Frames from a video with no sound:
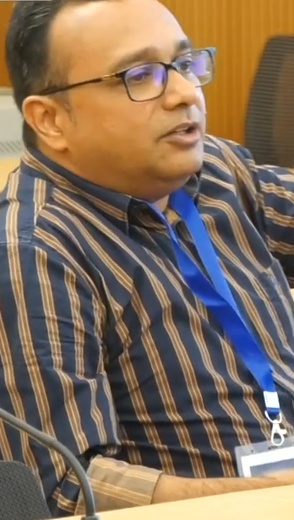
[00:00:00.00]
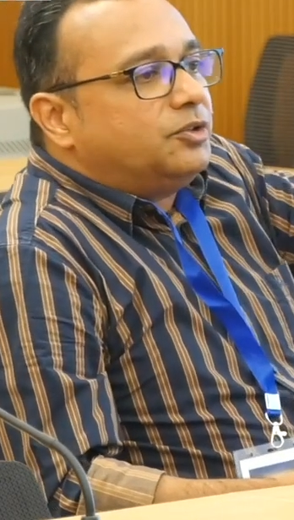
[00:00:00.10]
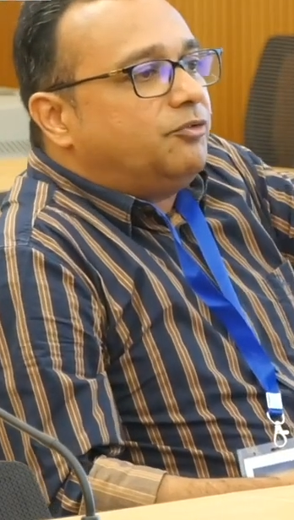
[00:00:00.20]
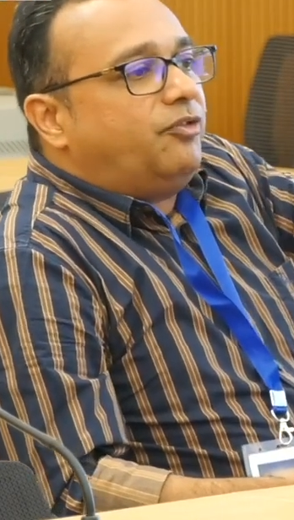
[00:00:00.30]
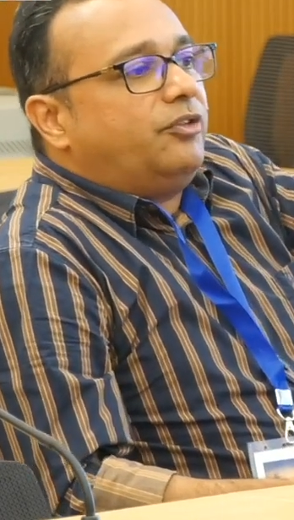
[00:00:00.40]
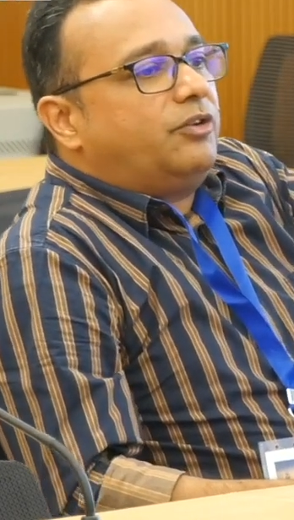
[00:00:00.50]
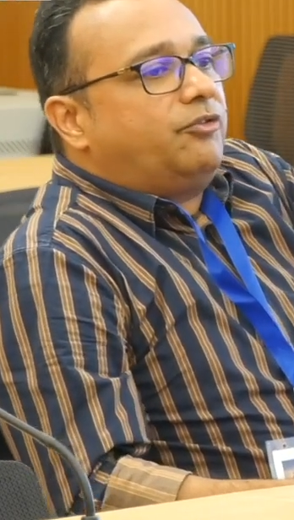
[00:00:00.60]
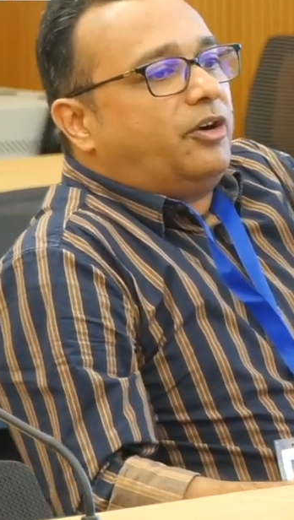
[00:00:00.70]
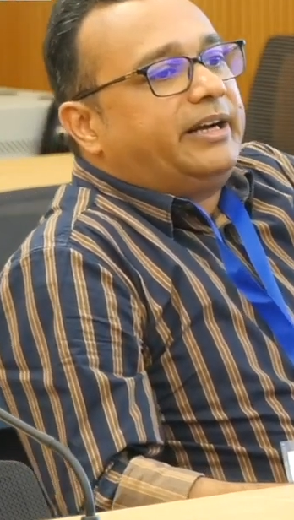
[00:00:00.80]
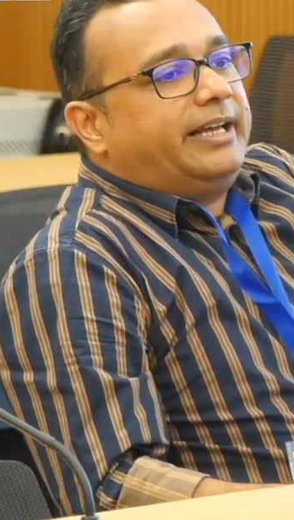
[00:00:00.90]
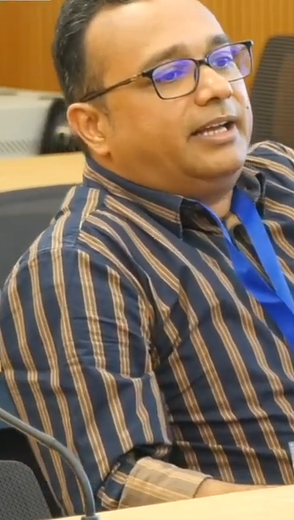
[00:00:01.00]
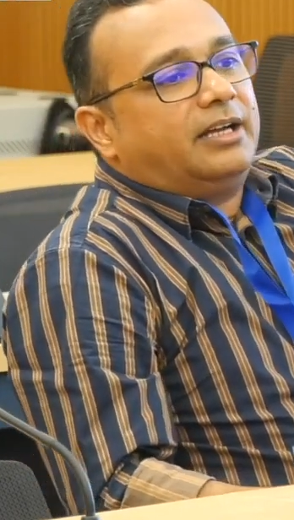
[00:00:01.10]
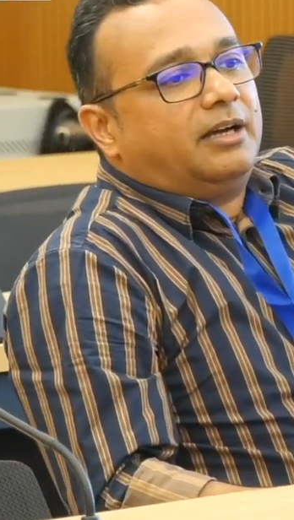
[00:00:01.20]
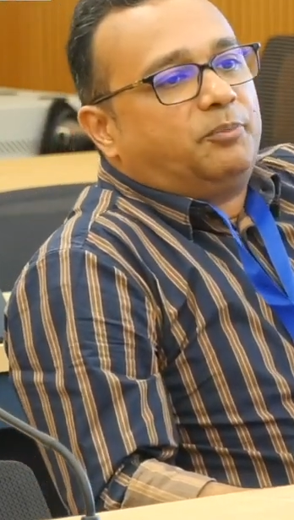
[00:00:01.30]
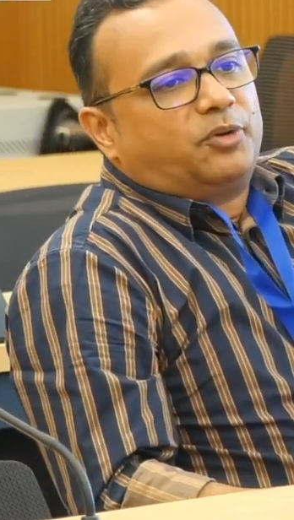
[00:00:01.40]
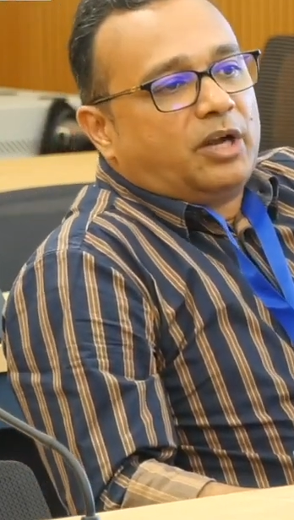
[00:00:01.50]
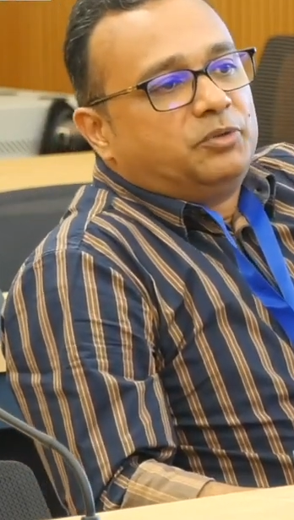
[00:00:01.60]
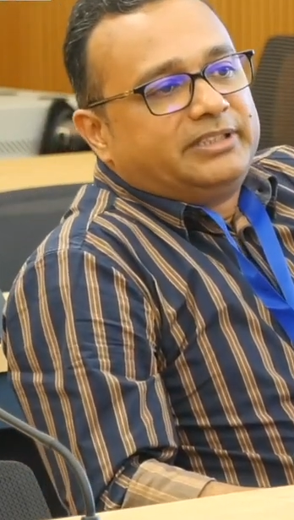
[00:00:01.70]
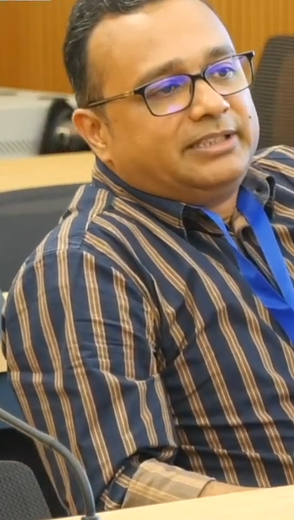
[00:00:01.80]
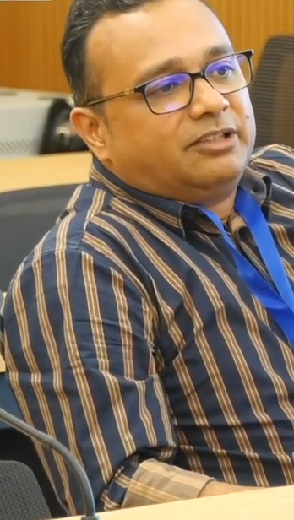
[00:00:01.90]
So for uh,
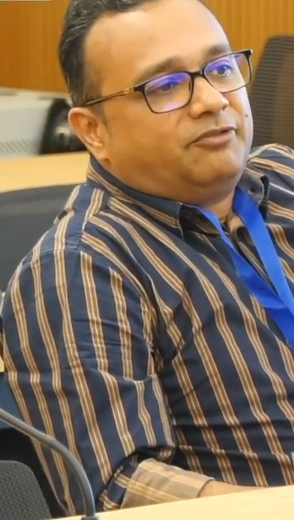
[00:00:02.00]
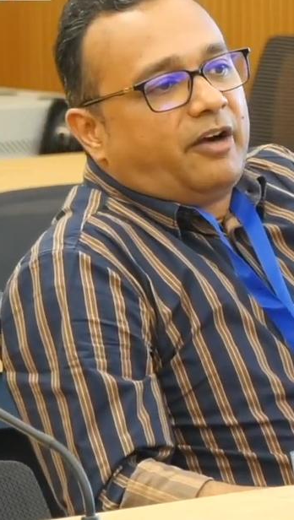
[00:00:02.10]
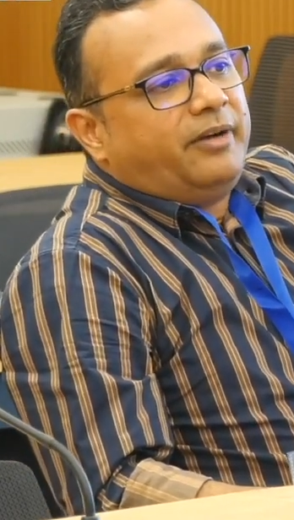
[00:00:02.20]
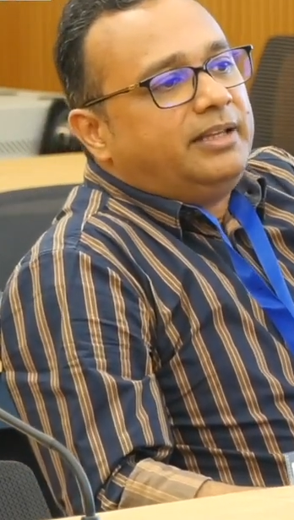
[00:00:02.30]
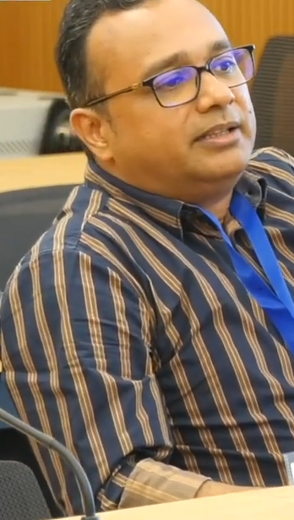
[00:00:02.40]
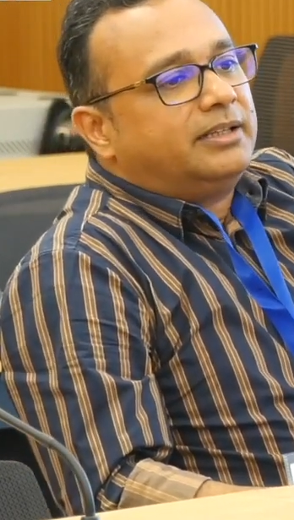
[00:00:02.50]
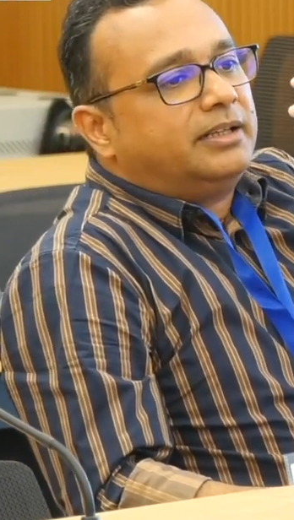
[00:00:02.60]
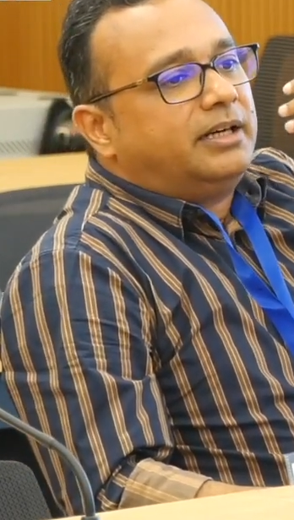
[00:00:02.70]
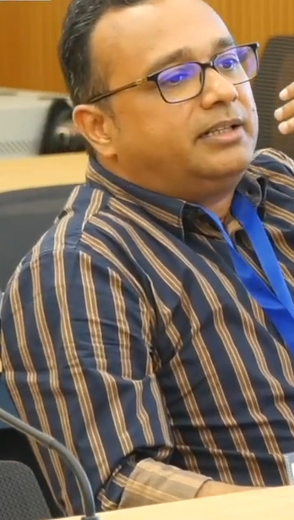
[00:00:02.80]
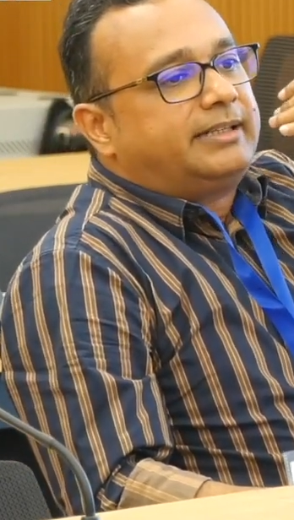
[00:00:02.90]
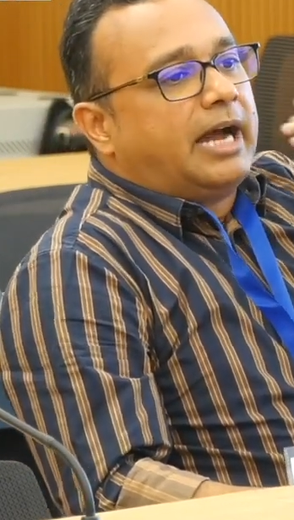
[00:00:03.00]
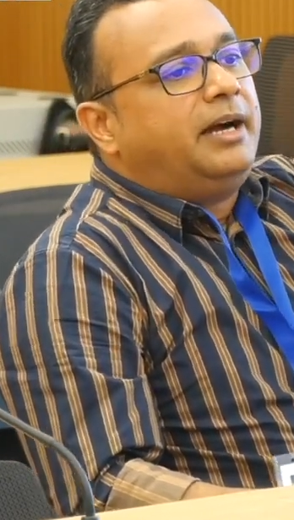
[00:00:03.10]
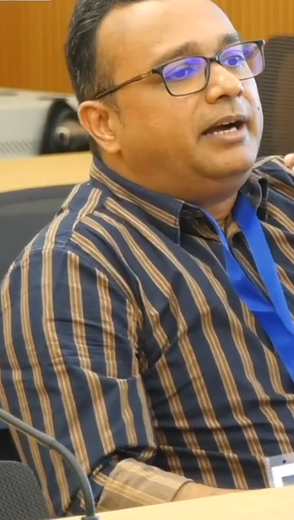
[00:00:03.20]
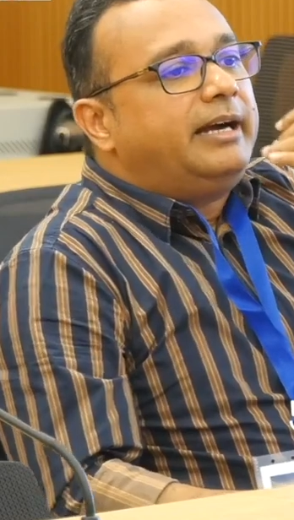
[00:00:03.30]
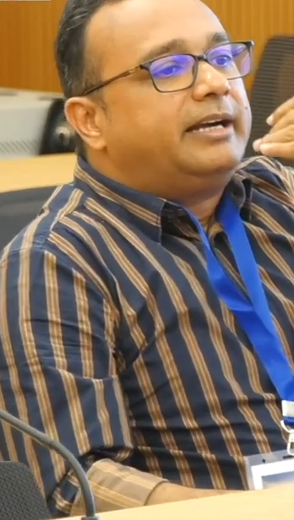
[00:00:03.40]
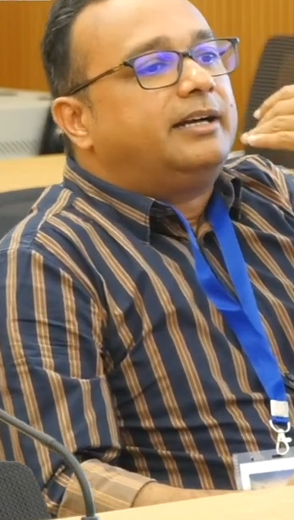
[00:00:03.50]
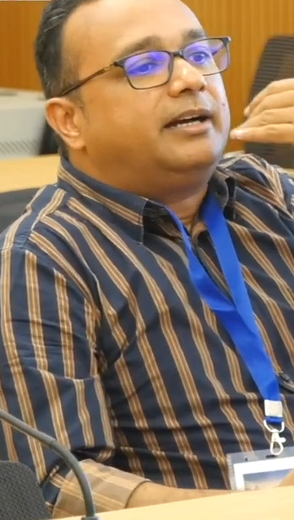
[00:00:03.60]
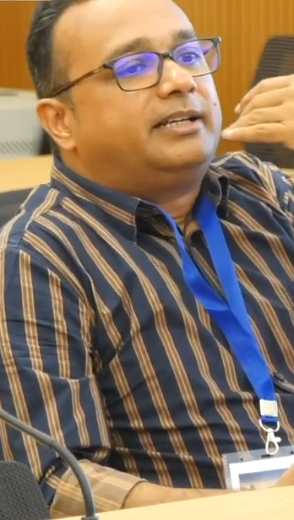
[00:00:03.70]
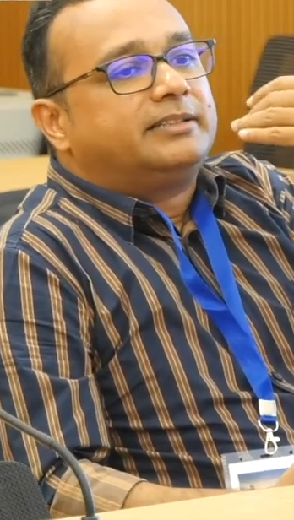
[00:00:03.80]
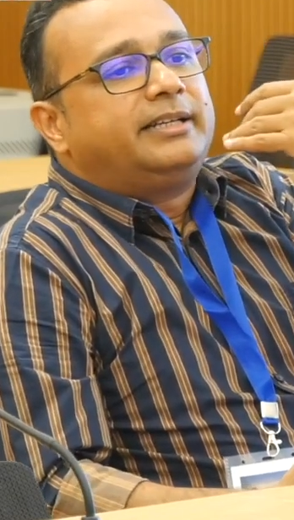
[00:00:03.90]
pronouncing the vowel, the tongue
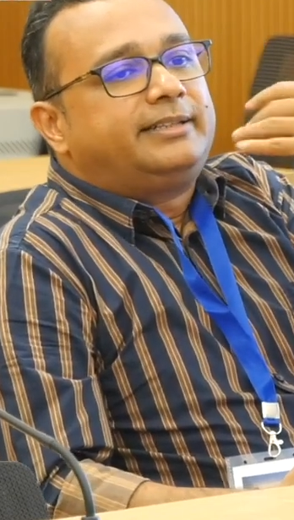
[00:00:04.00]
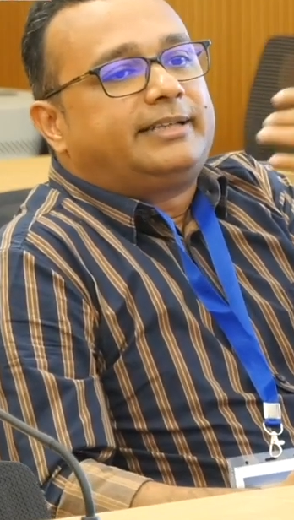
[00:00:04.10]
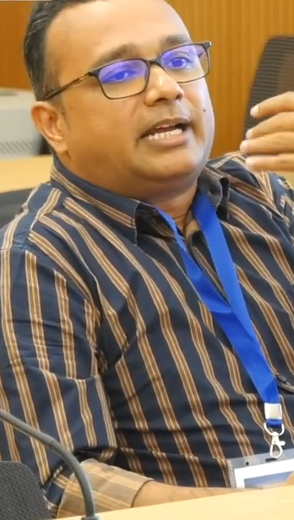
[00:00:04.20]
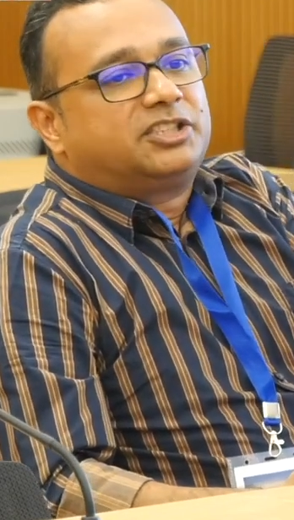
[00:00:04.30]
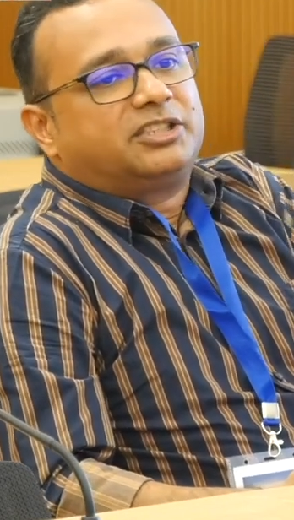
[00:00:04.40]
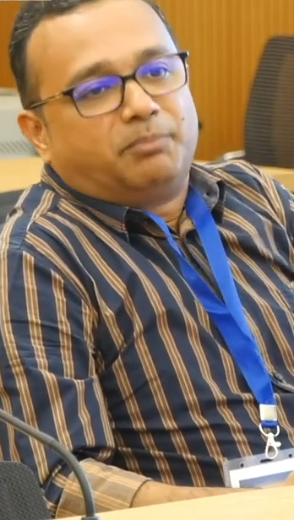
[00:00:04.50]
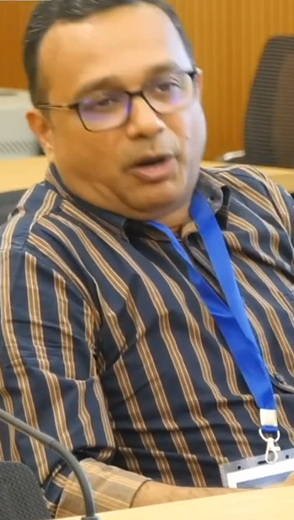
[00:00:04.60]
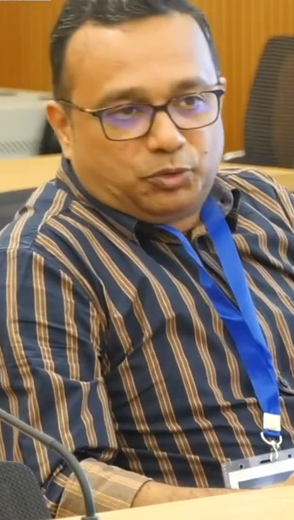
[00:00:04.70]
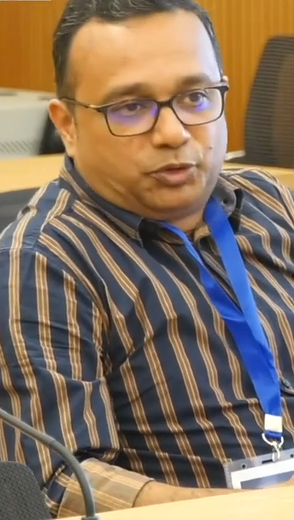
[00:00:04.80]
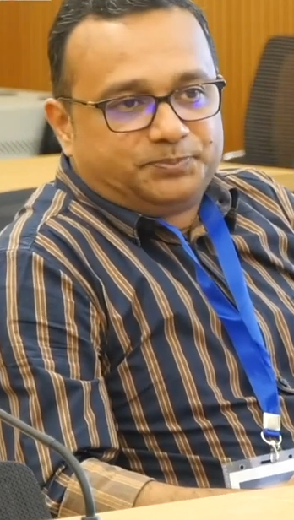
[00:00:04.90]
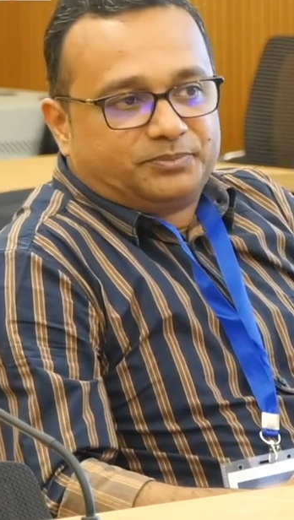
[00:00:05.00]
doesn't touch the mouth.